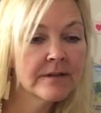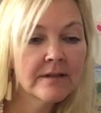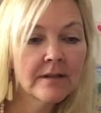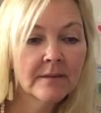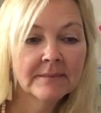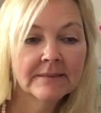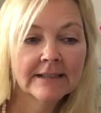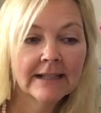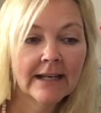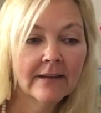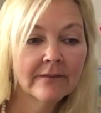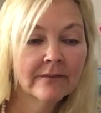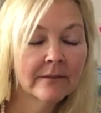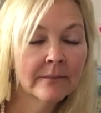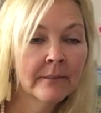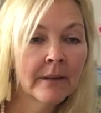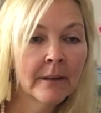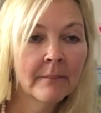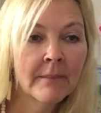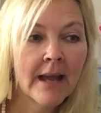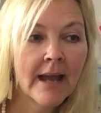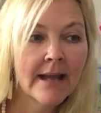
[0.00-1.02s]
I'll be having
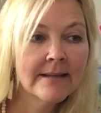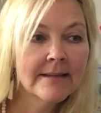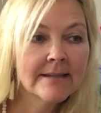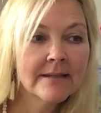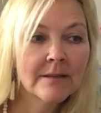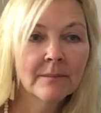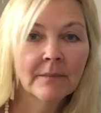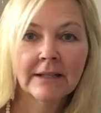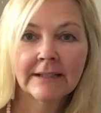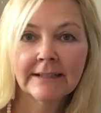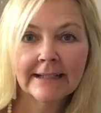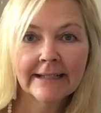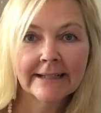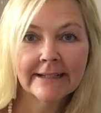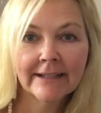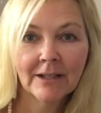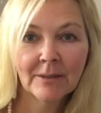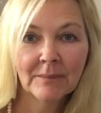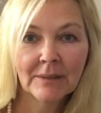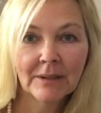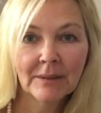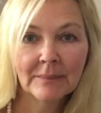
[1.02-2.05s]
my Mask Monday
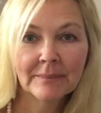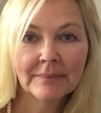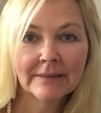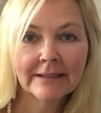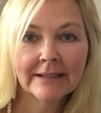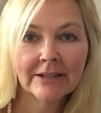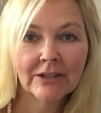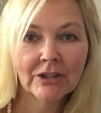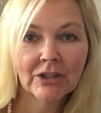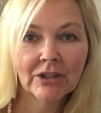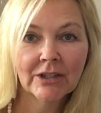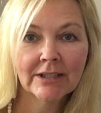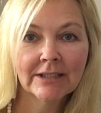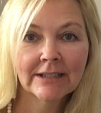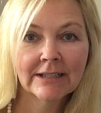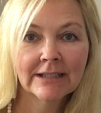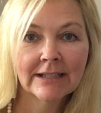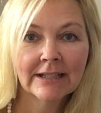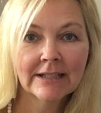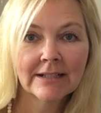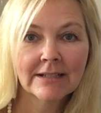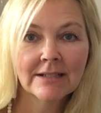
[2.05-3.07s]
come up here in the
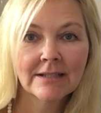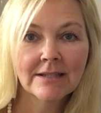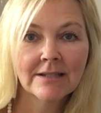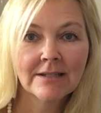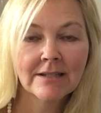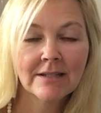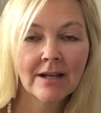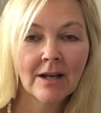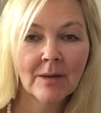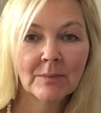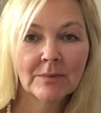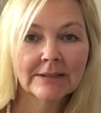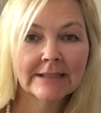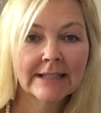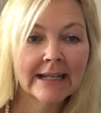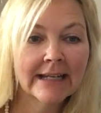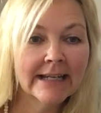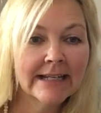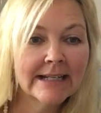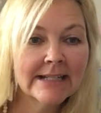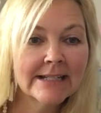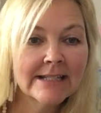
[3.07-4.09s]
next couple
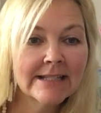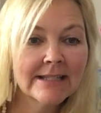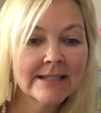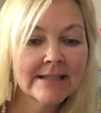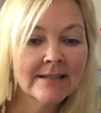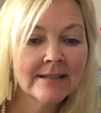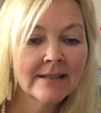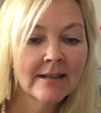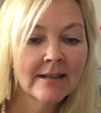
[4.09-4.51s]
days.